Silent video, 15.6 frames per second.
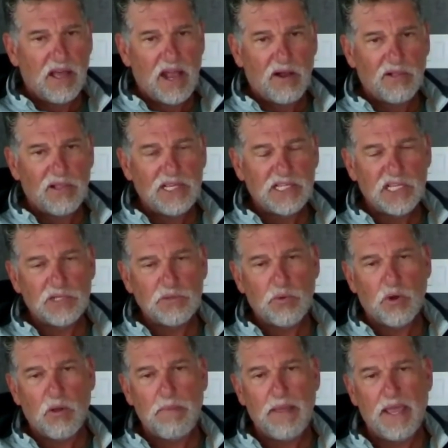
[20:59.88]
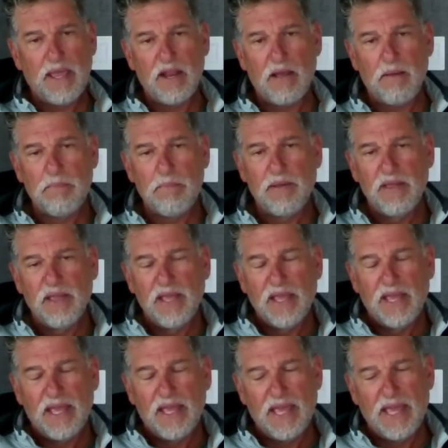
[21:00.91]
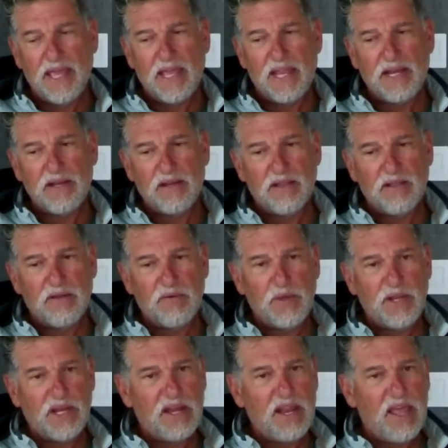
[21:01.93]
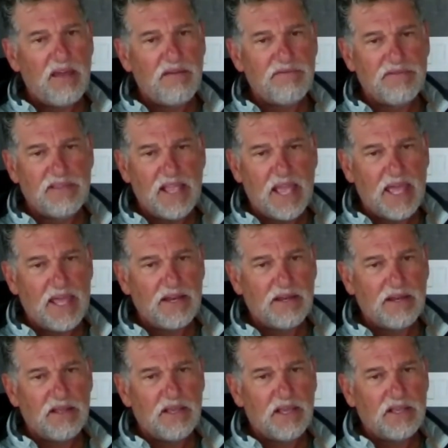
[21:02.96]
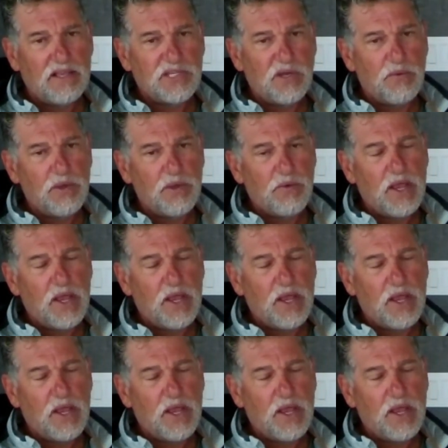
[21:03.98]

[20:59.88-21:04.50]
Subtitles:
leases were all paid up, and we didn't have debt. So we were